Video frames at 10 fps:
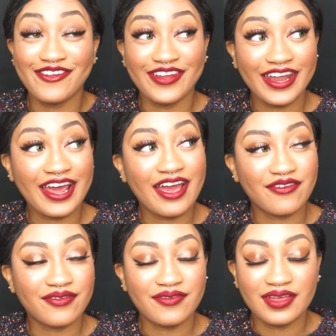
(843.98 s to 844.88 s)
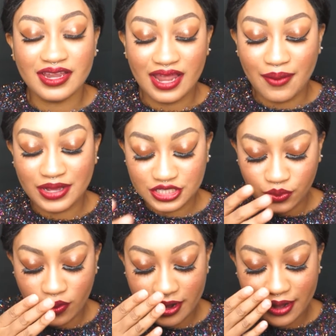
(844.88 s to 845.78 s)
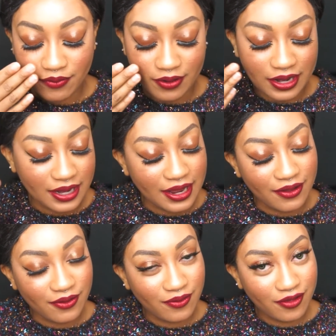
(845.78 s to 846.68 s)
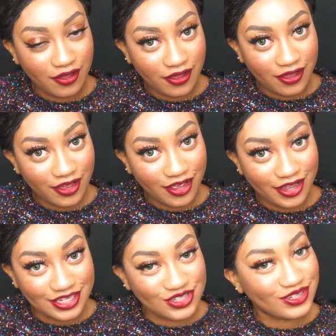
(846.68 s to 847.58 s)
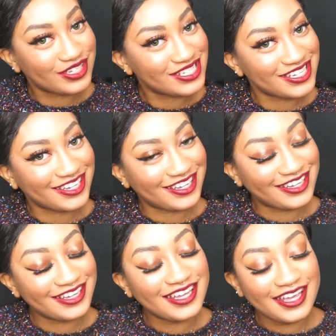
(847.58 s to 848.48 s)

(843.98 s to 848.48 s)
that I have, and I'm actually wearing it right now, as you can see,